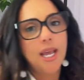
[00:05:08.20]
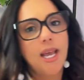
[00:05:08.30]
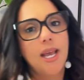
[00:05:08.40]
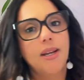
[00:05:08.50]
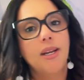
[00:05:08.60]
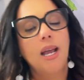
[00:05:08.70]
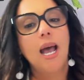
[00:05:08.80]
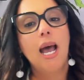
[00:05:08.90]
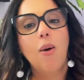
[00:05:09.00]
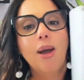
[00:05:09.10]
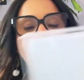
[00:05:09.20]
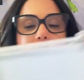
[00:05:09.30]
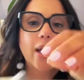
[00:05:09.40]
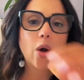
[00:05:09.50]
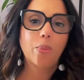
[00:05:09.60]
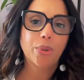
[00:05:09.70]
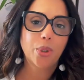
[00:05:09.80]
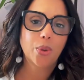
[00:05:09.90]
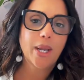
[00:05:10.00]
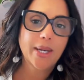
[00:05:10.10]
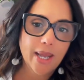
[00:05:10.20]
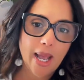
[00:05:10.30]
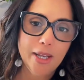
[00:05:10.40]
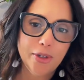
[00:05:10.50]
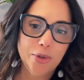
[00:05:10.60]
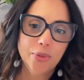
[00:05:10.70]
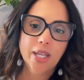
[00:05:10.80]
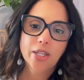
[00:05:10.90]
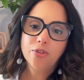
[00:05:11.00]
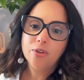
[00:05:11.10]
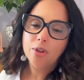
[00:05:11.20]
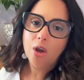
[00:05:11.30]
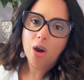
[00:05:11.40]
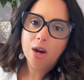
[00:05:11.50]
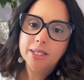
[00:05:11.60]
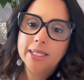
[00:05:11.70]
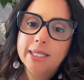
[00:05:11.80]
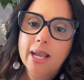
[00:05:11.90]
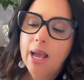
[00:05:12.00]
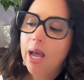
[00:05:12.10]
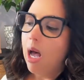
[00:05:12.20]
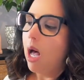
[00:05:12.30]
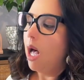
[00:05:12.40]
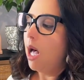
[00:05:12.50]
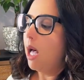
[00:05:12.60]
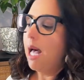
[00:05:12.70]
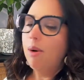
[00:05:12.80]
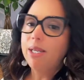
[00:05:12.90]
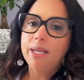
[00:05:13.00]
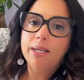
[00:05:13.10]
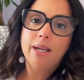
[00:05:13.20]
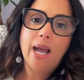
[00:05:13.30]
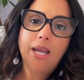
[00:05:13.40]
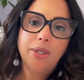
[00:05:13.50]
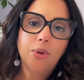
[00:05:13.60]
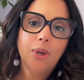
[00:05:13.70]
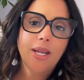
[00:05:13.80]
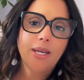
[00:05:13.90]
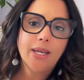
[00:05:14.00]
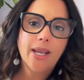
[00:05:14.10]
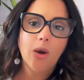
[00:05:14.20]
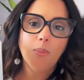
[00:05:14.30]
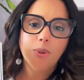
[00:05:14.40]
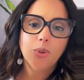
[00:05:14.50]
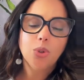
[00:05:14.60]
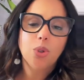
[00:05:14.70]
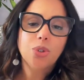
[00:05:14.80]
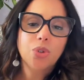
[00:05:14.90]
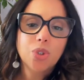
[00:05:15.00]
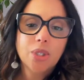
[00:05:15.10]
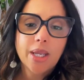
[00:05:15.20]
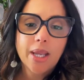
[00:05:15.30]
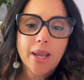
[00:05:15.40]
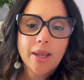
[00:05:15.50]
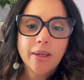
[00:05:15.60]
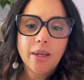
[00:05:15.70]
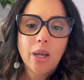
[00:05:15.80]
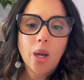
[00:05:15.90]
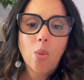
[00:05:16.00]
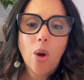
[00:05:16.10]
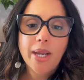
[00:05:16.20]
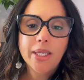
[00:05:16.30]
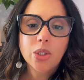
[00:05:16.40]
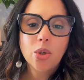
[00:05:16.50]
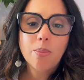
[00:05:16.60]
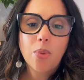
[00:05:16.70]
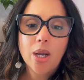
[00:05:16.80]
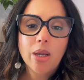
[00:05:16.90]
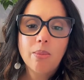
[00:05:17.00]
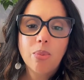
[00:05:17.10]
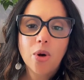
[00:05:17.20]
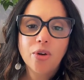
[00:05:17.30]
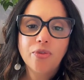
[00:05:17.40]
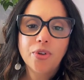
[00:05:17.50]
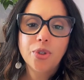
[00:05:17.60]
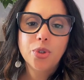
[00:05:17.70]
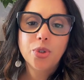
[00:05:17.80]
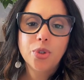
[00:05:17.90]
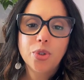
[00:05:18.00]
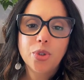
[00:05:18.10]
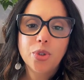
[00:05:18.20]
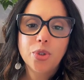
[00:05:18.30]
and how I can help you and guide you. Thank you for the hearts. How I can guide you and help you to understand why it's so important for you to start